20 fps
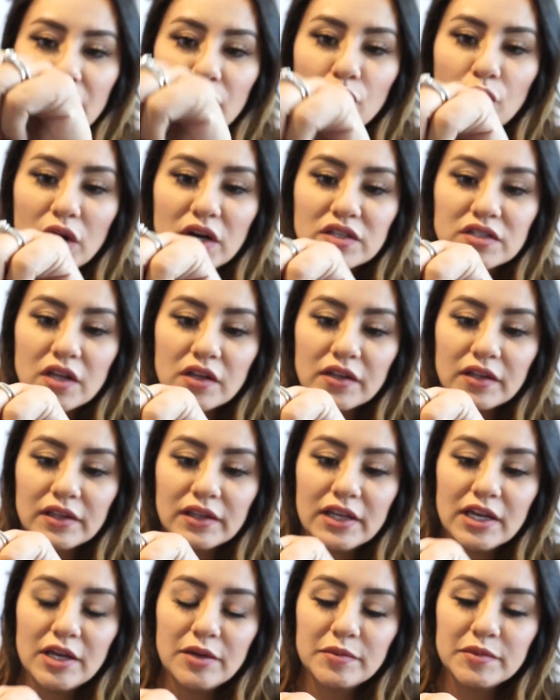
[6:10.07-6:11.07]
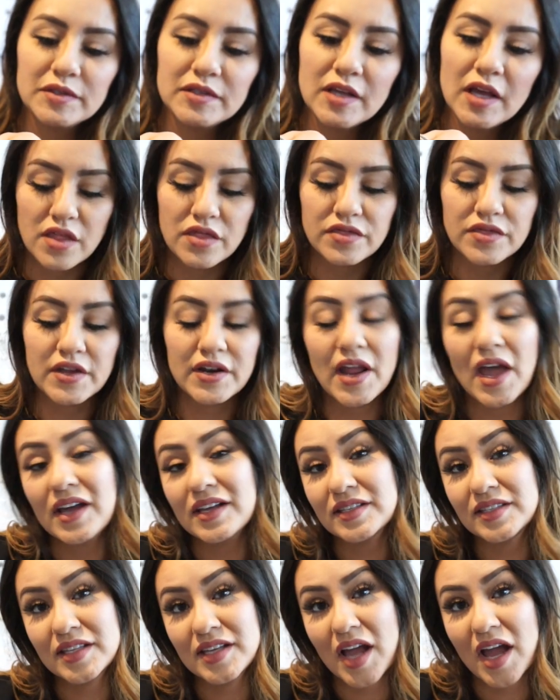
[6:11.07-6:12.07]
it wears on the lips. The
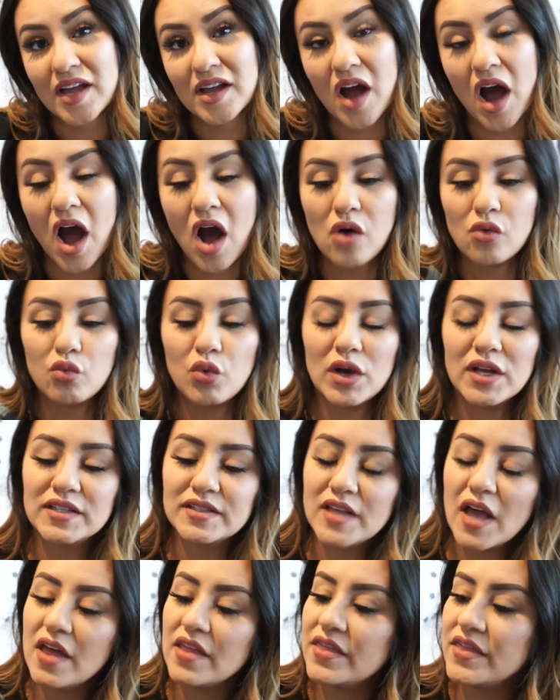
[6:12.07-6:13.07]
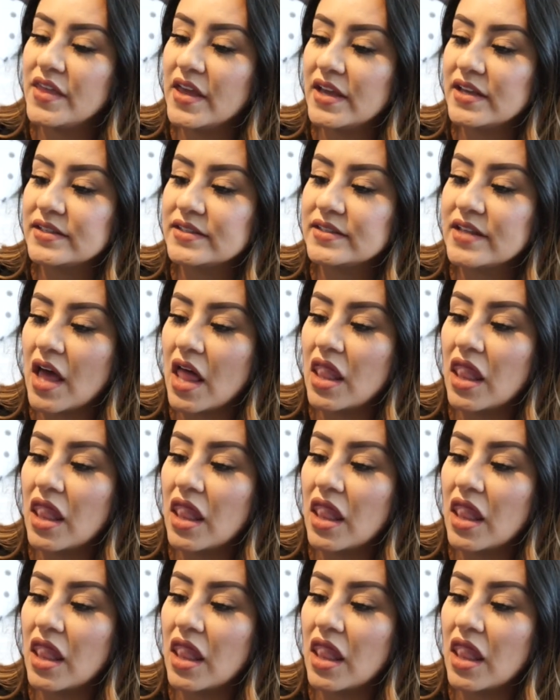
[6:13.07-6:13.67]
next thing I got was this